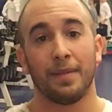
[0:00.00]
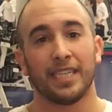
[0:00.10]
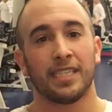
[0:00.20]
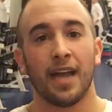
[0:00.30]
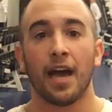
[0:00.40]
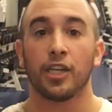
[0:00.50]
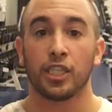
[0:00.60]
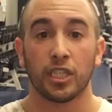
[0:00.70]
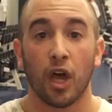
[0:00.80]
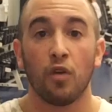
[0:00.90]
It's not a
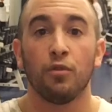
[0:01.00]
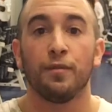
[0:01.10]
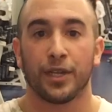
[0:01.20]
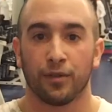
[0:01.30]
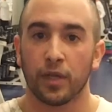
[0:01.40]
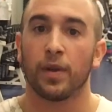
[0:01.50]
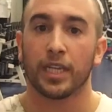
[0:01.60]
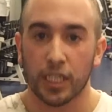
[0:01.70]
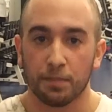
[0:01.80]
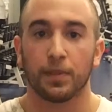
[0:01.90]
slow movement. You really
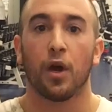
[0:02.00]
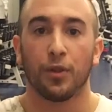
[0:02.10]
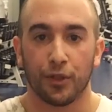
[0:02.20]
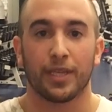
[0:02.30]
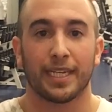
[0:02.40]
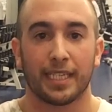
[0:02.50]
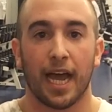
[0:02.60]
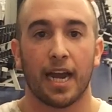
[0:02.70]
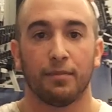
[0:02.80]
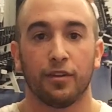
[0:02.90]
want to explode through the
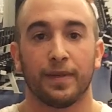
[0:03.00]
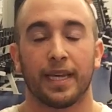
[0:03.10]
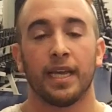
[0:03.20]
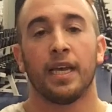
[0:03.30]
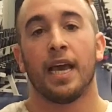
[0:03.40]
entire movement.